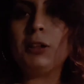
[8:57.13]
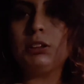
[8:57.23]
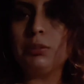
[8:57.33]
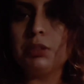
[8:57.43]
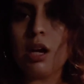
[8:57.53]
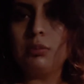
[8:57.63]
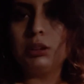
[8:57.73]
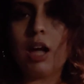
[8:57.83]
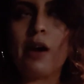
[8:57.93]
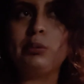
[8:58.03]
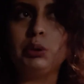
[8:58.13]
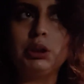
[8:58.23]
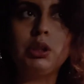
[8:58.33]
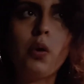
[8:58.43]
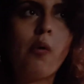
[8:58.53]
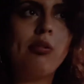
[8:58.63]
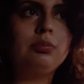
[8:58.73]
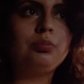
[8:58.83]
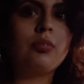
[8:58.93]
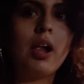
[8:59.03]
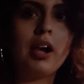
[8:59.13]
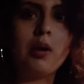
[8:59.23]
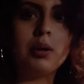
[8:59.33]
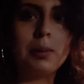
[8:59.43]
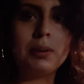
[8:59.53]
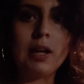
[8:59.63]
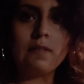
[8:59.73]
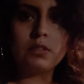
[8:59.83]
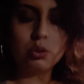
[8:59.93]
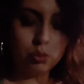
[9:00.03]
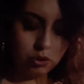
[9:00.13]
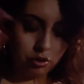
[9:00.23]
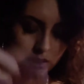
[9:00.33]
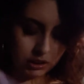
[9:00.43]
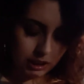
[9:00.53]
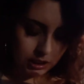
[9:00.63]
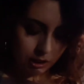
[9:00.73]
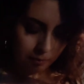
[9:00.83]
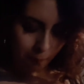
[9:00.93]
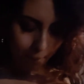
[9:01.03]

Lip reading: sometimes I would go hang out with him in the afternoon during the daytime.